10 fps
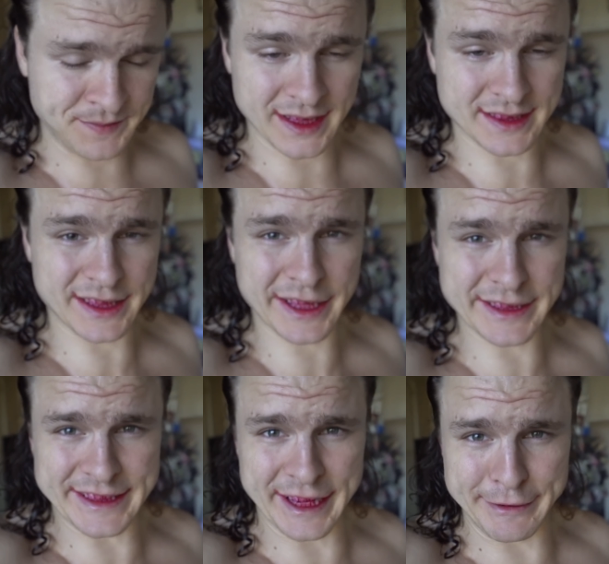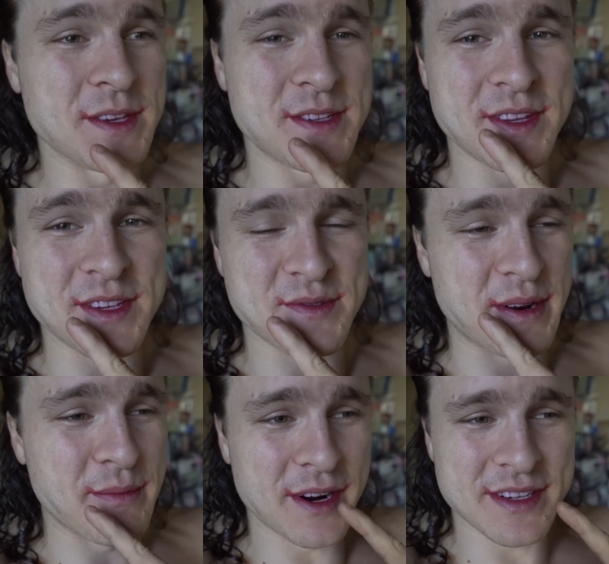That's the good stuff. You see these
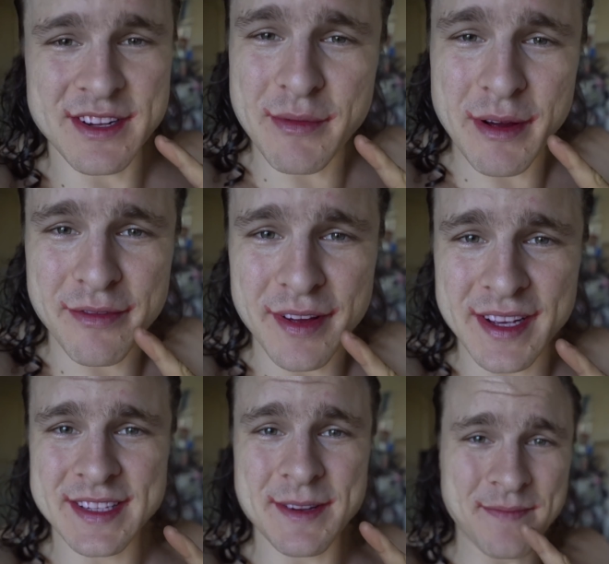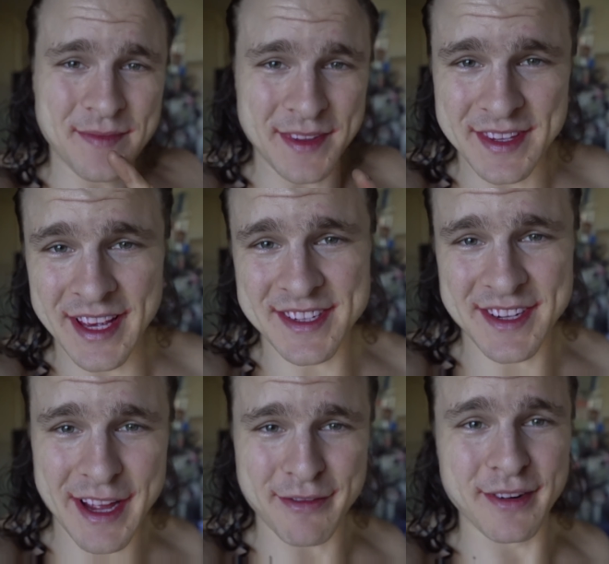red marks that are on my face?
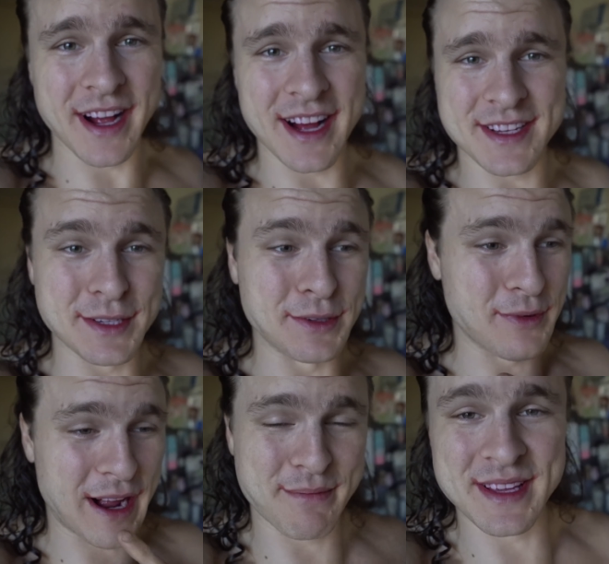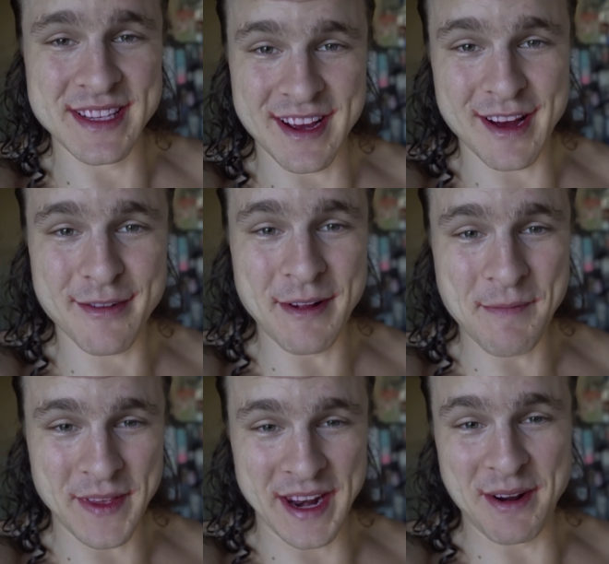Yesterday I forgot to wipe these off,
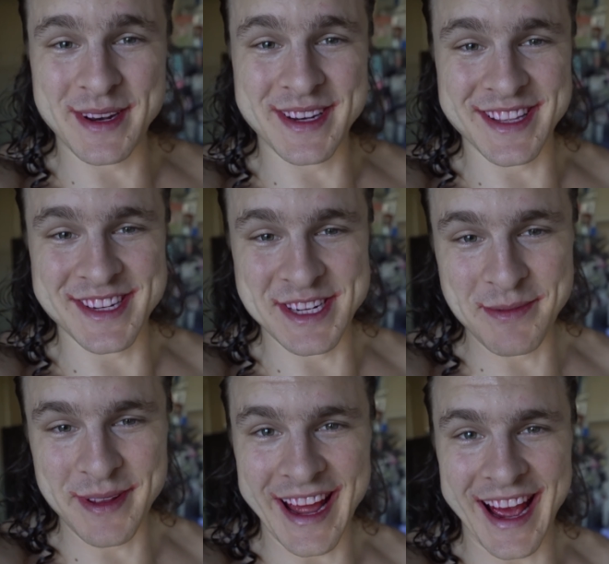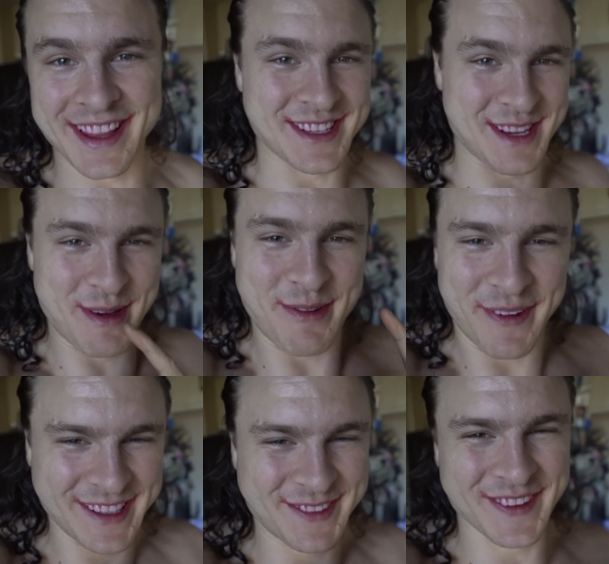and I went into the gym and I had these on my
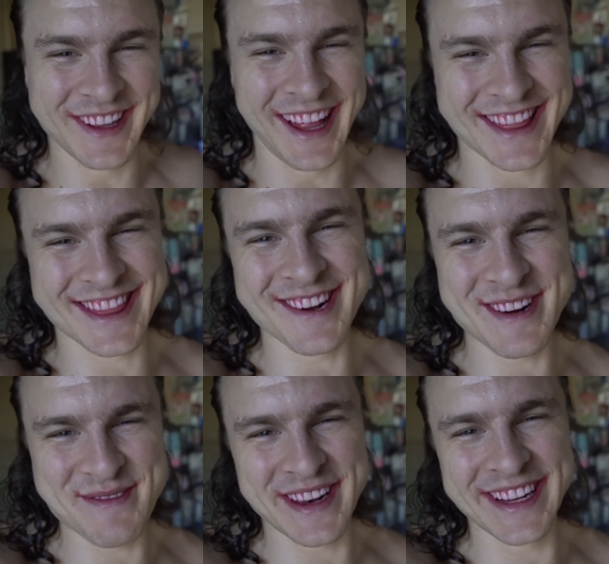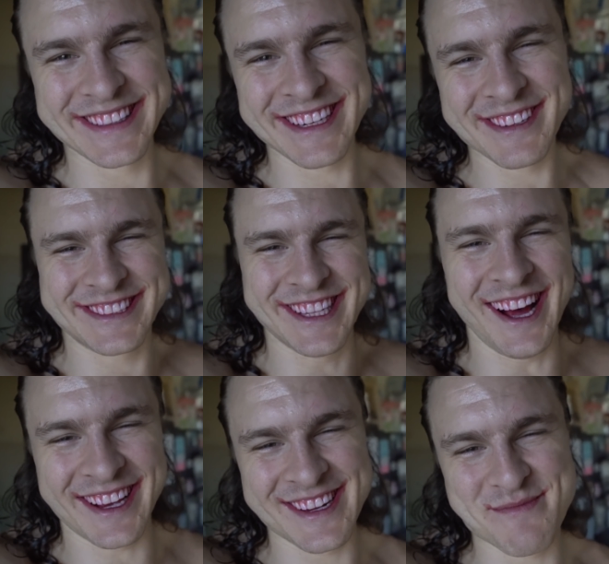face for like thirty minutes, and I was
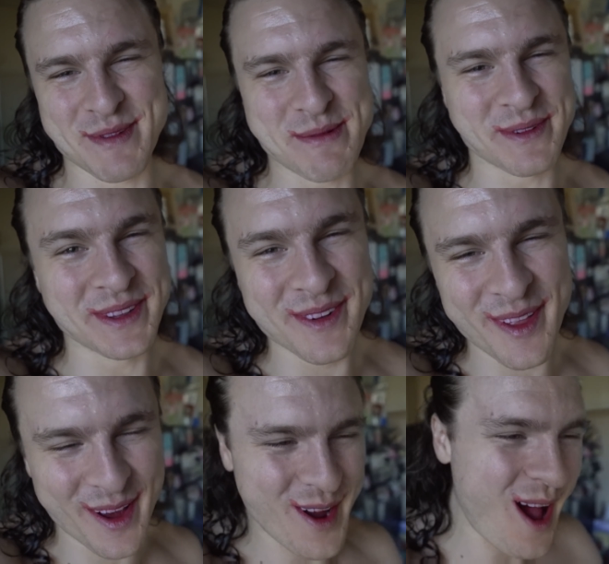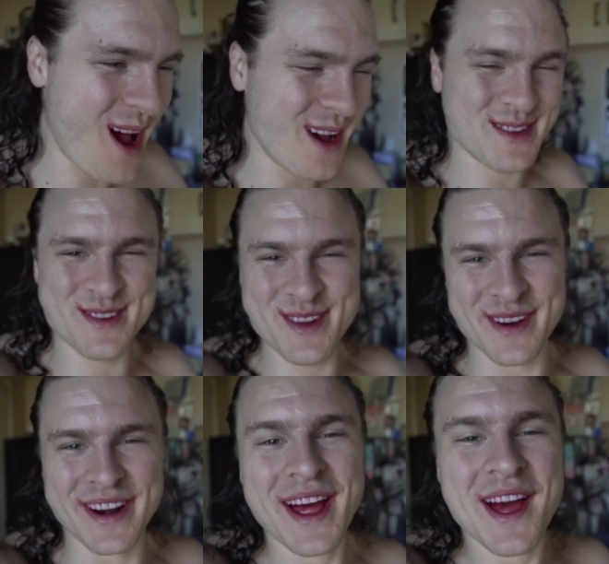talking to people and they were like, oh, how's you doing?